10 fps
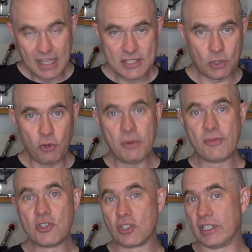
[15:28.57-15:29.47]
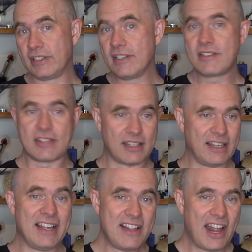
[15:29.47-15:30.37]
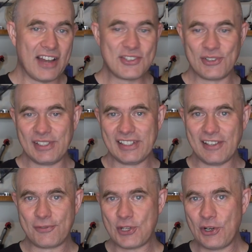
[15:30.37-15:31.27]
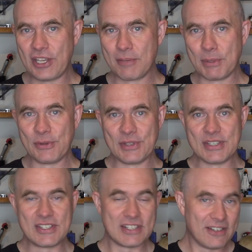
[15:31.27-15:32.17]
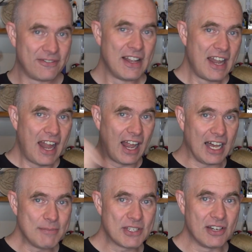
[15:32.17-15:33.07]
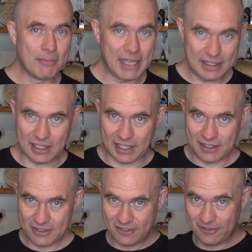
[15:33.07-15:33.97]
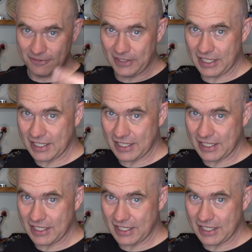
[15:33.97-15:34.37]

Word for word: So, I hope you've enjoyed this. Uh, I certainly love talking about this stuff. I'm Scott Manley. Fly